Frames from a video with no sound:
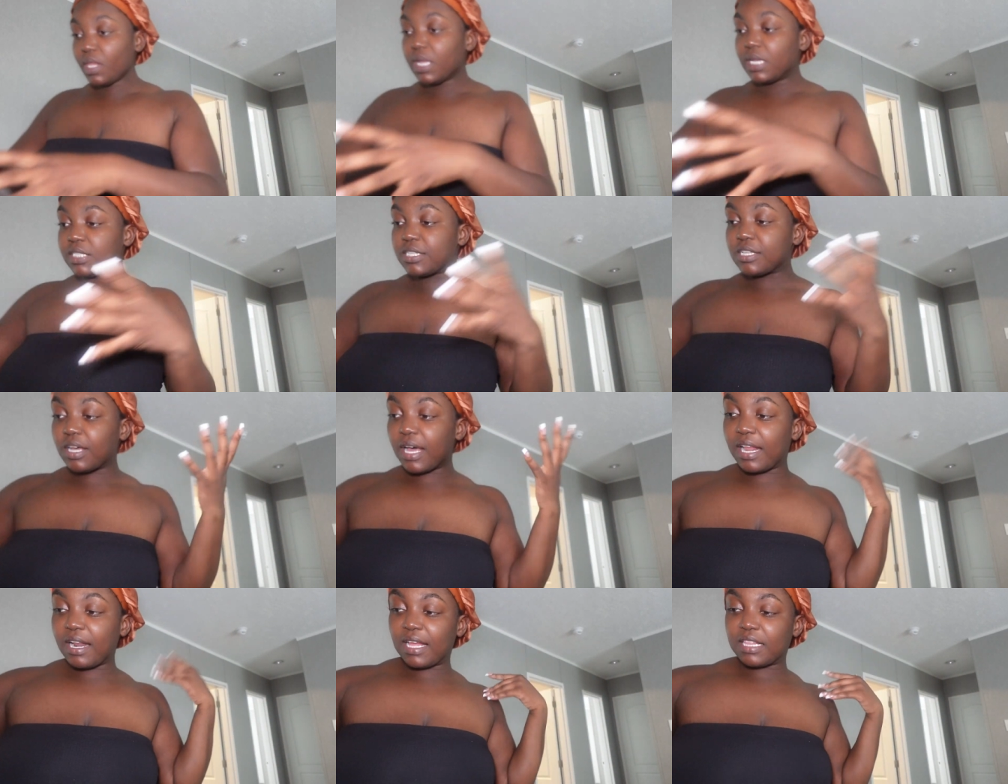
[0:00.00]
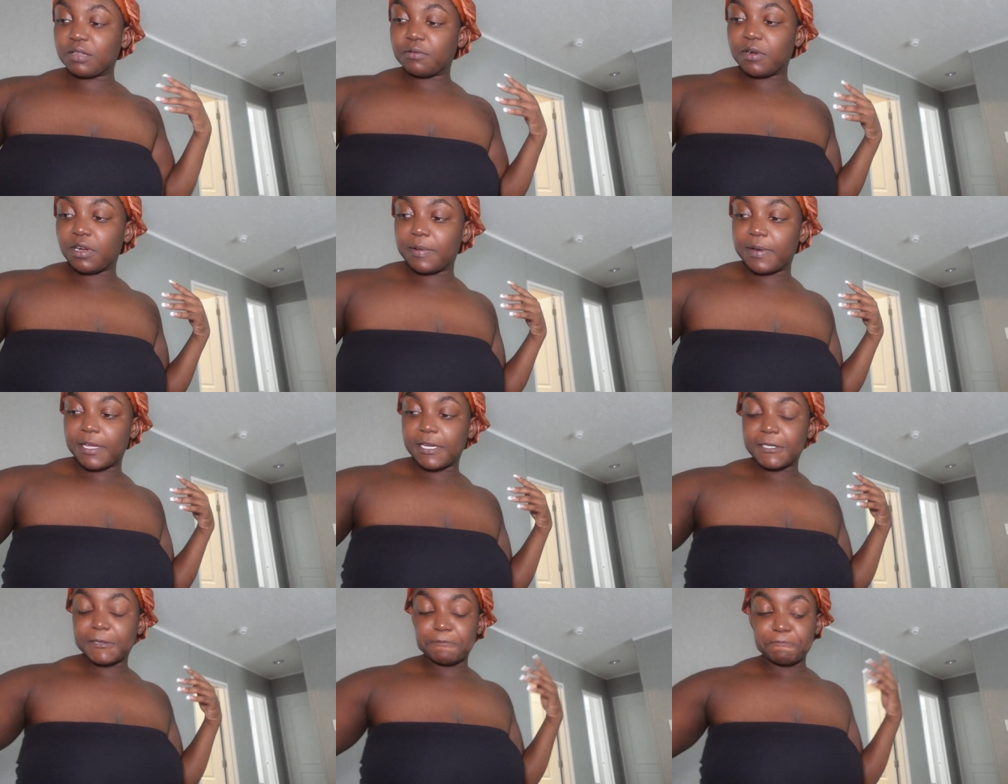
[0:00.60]
So I don't have to worry
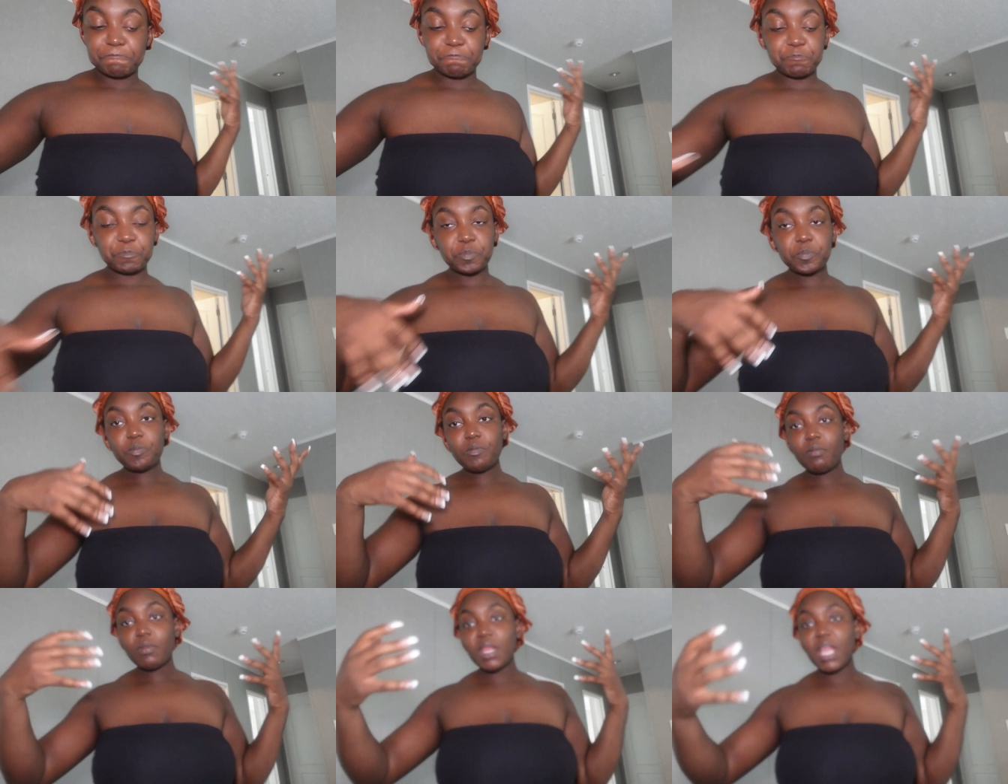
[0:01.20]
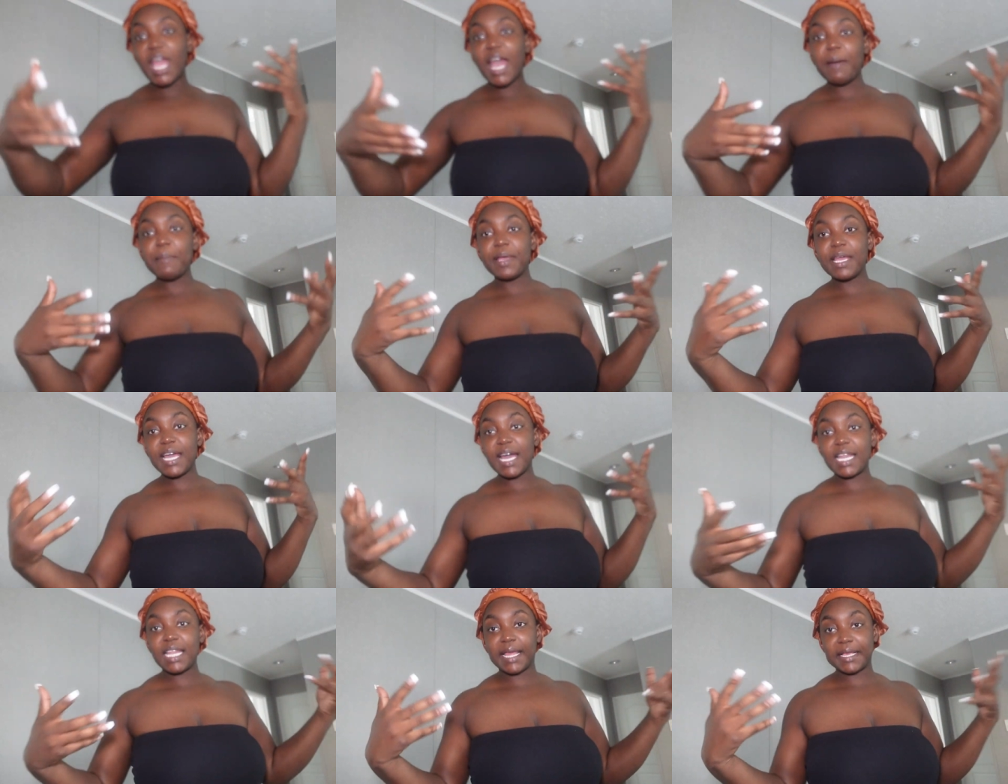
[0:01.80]
about it. I've been
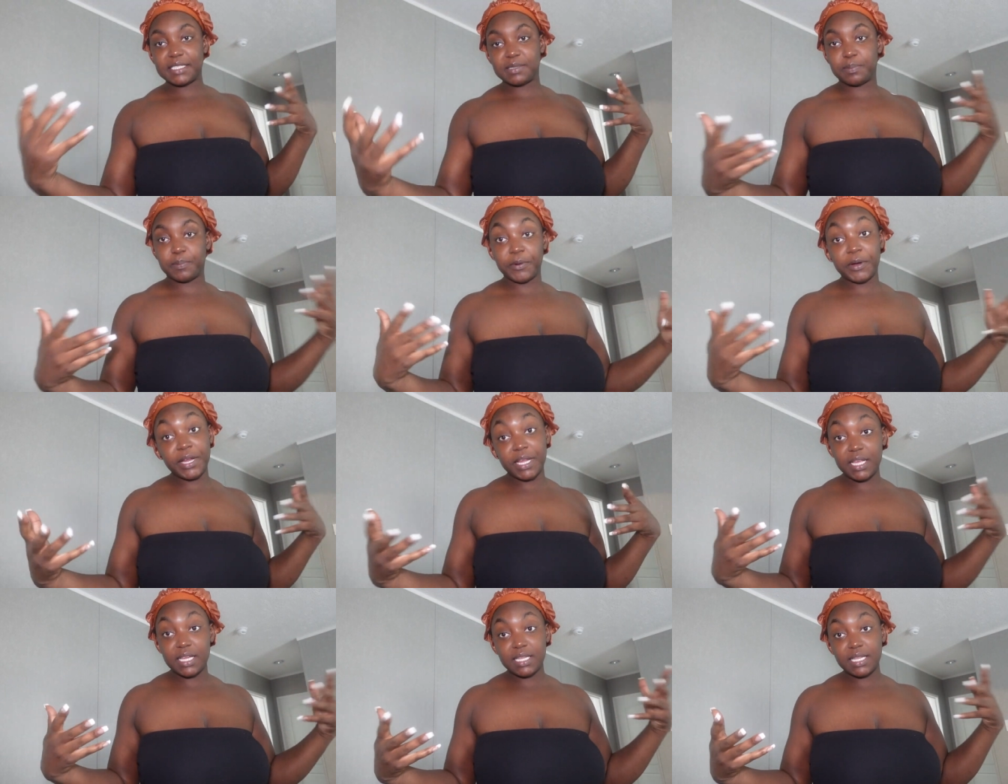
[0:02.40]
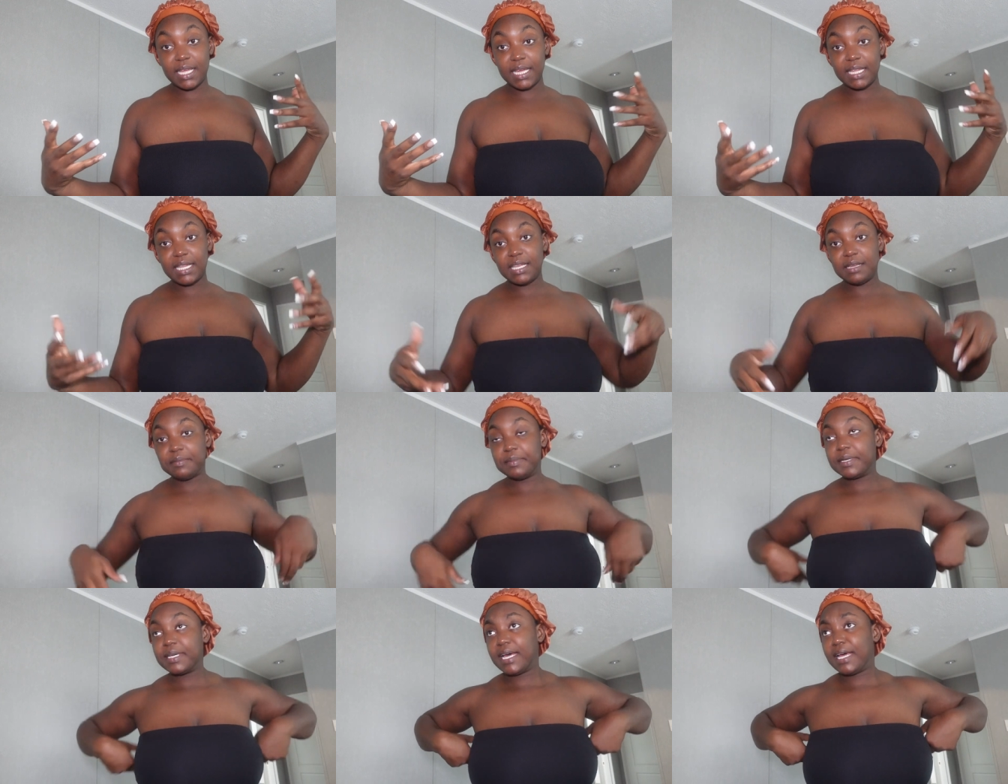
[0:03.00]
kind of like spraying lately,
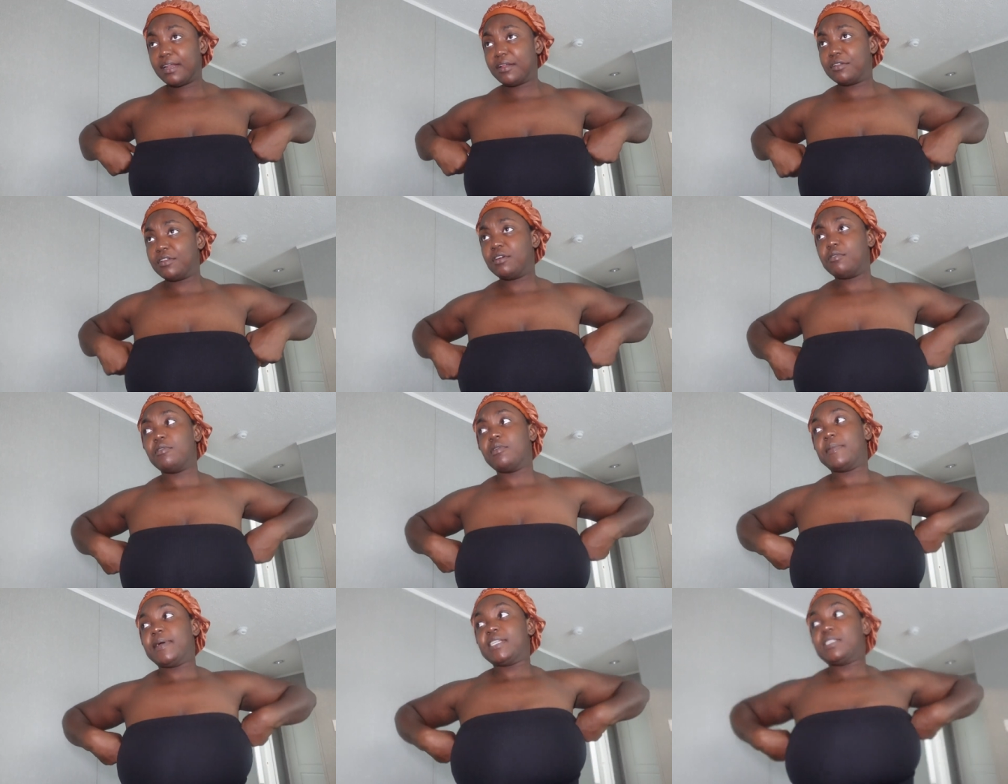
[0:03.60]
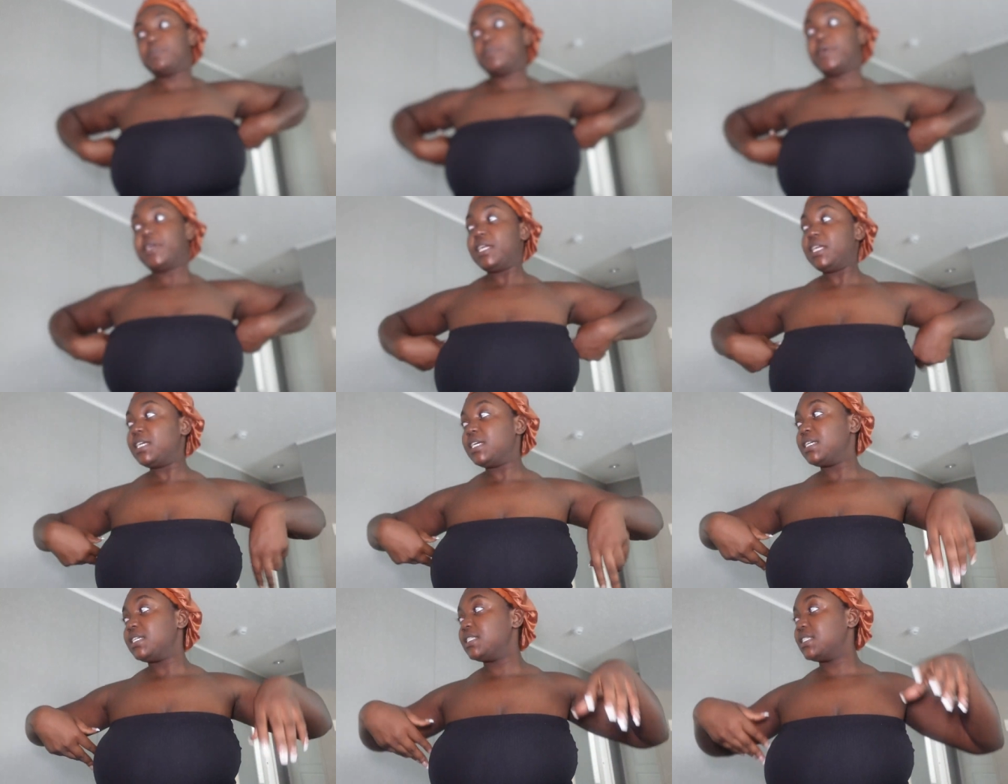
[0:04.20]
but I don't know where my
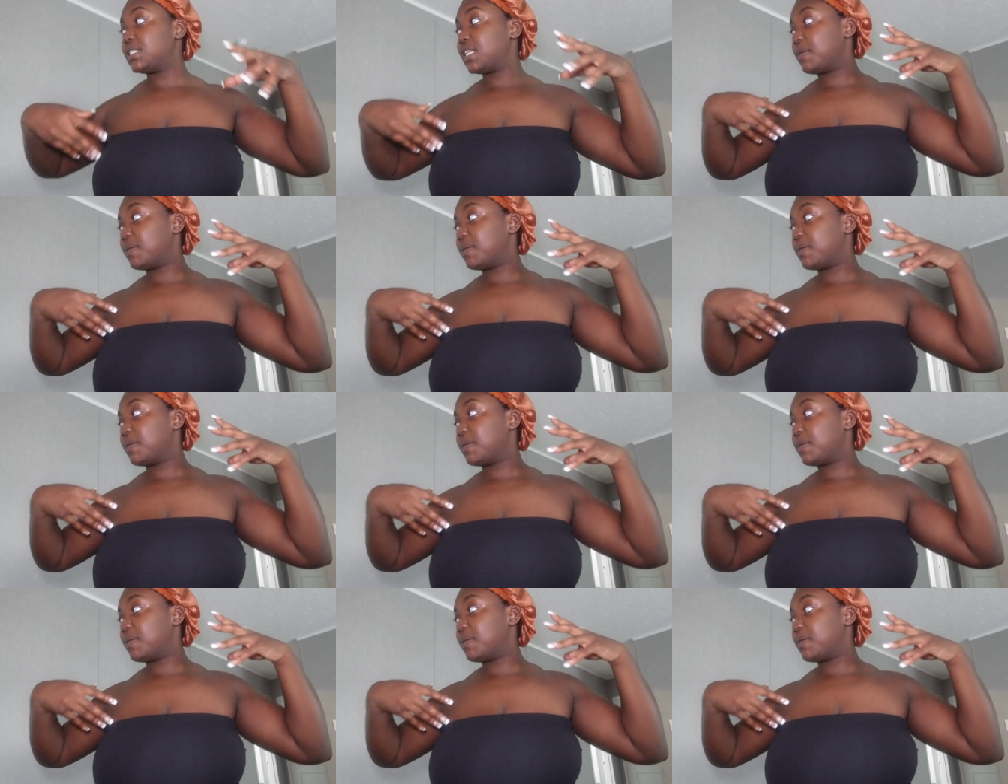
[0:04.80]
spray is.